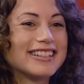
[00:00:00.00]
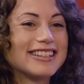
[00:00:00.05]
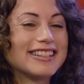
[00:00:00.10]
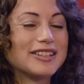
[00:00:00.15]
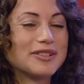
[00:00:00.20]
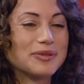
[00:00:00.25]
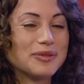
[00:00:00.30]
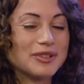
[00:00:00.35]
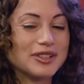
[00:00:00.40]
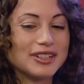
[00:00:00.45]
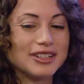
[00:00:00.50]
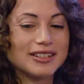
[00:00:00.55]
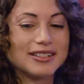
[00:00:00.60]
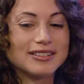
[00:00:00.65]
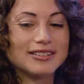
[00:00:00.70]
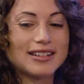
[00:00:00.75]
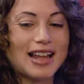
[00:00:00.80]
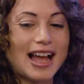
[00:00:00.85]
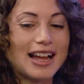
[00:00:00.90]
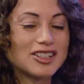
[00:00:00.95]
that
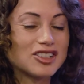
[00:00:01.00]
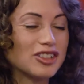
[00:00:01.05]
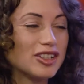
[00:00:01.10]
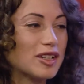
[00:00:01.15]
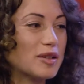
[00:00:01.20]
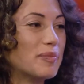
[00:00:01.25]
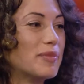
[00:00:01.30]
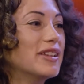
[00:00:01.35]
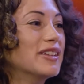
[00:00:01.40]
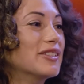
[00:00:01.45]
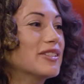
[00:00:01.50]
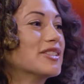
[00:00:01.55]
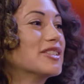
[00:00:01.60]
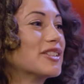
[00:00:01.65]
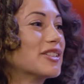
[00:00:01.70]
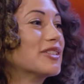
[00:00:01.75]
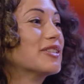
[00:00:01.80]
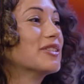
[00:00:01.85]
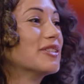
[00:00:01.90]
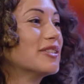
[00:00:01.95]
would actually appeal
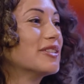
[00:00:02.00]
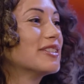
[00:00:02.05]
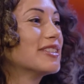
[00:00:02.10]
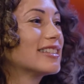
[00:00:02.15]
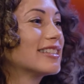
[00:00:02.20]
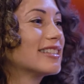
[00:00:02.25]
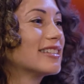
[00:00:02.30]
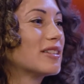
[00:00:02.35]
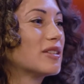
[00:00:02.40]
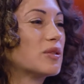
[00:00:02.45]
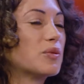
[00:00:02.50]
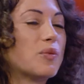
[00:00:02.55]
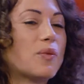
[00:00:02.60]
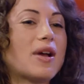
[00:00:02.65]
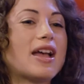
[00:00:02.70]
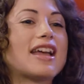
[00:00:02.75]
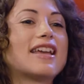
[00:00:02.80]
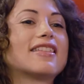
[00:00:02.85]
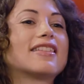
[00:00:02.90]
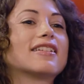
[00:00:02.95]
to girls the
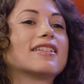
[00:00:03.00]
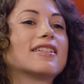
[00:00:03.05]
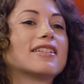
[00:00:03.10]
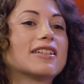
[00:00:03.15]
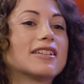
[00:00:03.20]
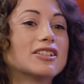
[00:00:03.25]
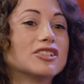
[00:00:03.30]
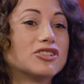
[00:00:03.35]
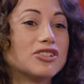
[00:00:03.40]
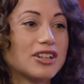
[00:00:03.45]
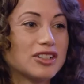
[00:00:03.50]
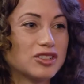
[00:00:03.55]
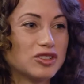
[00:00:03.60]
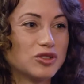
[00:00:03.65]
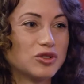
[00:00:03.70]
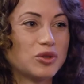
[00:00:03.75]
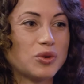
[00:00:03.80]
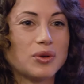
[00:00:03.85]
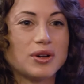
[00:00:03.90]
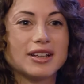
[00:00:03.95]
way that
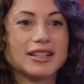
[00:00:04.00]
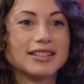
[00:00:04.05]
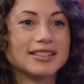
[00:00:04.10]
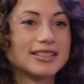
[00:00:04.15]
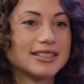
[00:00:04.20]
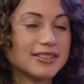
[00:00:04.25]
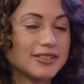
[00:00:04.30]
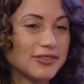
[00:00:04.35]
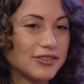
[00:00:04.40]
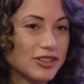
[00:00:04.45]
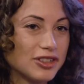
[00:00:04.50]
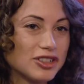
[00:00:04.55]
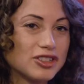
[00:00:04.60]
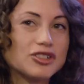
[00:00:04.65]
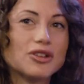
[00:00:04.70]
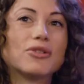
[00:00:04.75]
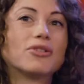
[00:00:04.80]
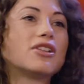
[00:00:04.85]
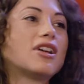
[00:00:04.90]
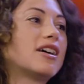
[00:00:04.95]
construction toys for
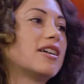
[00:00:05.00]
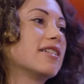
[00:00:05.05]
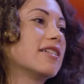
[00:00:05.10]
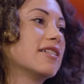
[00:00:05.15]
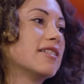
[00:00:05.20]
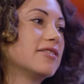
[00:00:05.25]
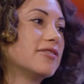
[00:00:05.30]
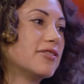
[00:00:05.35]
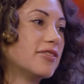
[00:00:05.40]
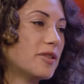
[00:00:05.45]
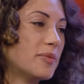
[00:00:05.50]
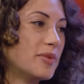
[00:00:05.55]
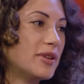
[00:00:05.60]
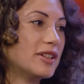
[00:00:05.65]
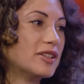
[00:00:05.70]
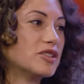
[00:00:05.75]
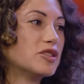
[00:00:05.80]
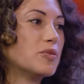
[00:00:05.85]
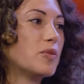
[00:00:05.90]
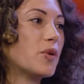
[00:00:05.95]
so long have
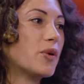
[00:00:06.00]
appealed to